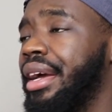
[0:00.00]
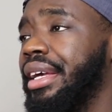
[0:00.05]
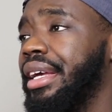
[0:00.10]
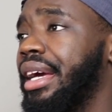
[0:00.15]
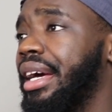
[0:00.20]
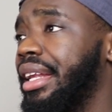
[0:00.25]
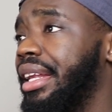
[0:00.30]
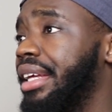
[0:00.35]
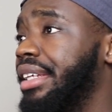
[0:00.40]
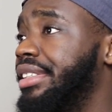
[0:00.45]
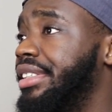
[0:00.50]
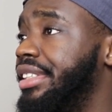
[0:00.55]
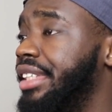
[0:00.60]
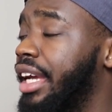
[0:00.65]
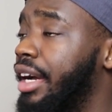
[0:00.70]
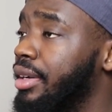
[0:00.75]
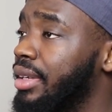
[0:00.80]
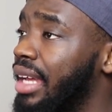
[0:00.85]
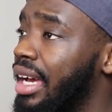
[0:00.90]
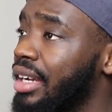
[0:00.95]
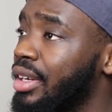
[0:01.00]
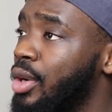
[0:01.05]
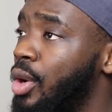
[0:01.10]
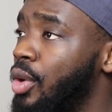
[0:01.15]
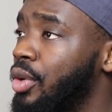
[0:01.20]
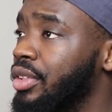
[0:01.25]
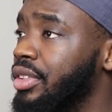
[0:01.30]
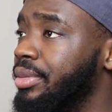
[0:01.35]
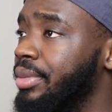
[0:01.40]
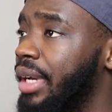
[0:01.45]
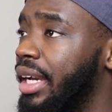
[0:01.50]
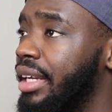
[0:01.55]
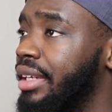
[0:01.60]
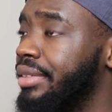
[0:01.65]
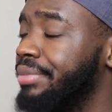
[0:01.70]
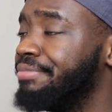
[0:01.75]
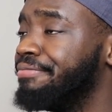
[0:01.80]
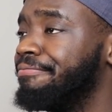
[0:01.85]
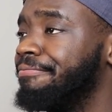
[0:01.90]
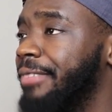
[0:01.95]
yeah, let's see how that goes, man.
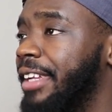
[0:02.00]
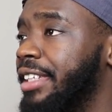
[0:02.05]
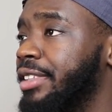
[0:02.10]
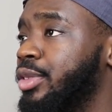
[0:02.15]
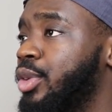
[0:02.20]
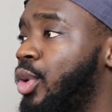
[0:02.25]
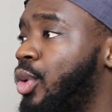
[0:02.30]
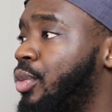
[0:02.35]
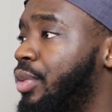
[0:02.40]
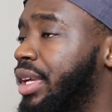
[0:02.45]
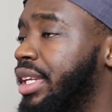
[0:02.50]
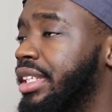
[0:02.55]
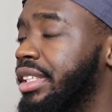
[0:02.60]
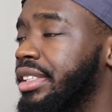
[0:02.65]
Let's go win